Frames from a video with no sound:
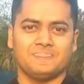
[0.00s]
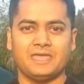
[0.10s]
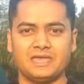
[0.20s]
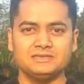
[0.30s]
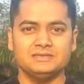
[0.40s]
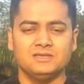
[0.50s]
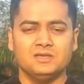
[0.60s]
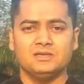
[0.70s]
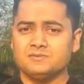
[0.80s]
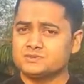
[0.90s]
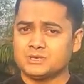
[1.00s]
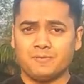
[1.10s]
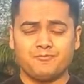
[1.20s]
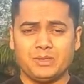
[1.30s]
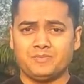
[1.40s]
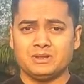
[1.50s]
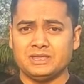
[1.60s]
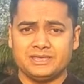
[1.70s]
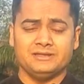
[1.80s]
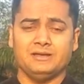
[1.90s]
And some people
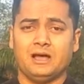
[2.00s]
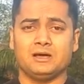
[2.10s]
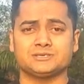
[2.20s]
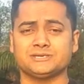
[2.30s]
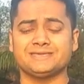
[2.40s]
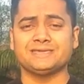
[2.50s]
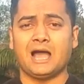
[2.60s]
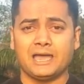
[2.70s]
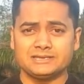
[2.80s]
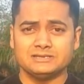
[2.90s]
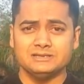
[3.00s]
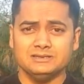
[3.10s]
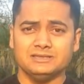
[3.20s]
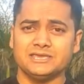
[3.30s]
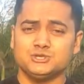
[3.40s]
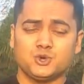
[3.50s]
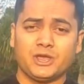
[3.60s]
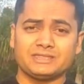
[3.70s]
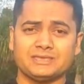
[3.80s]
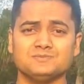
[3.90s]
here are sitting idle,
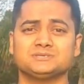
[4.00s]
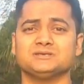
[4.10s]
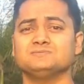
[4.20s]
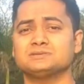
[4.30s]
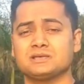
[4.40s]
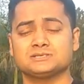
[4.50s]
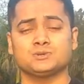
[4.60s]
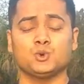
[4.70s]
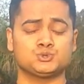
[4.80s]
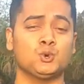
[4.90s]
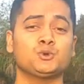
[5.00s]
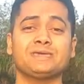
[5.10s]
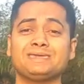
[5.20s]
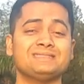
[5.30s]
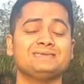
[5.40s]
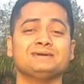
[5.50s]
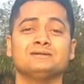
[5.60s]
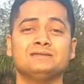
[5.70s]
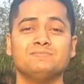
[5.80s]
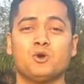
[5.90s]
enjoying themselves, soaking in the
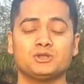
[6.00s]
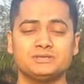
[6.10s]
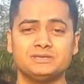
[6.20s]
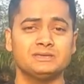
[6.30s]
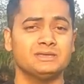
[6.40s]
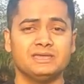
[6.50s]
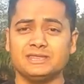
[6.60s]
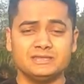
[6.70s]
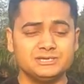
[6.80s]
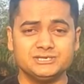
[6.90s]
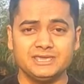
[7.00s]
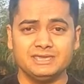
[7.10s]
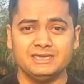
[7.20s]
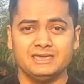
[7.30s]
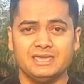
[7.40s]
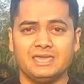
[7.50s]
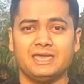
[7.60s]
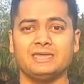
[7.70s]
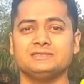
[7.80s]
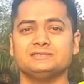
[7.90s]
early morning energy,
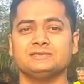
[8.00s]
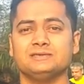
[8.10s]
and